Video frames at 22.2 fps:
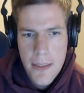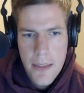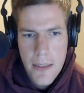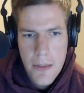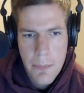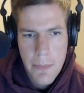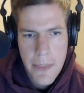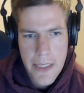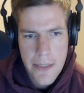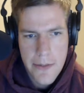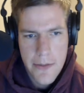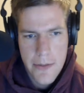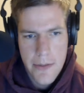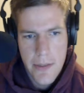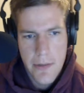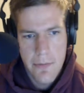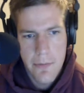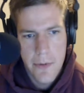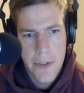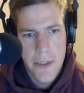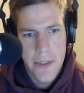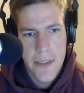Microsoft
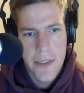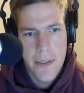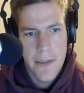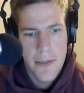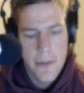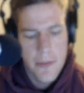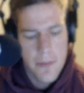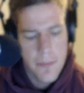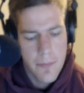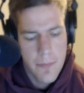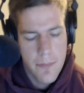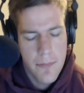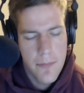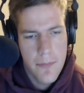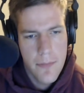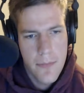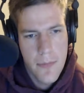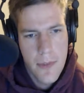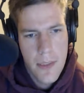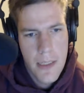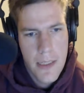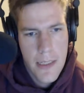Word does.
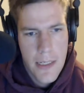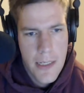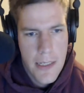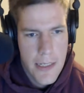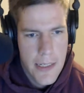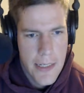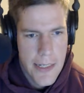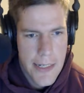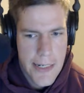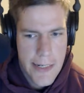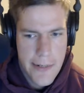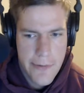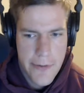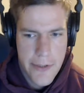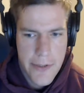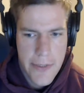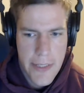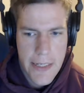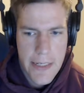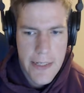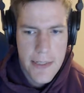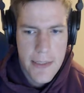After
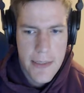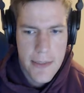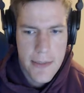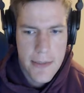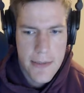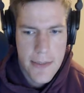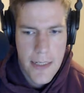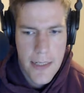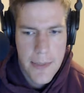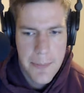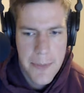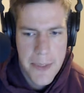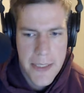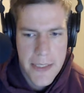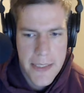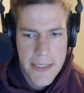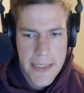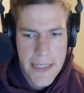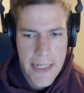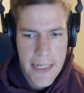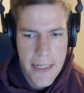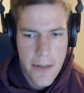that, type the
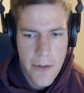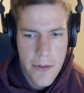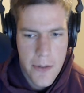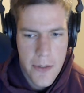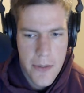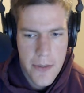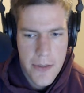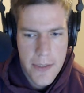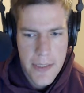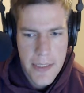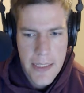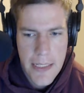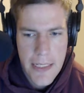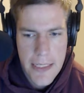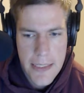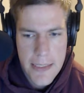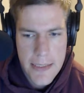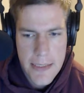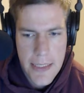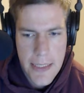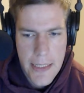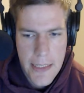date or the
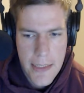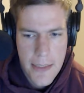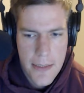date.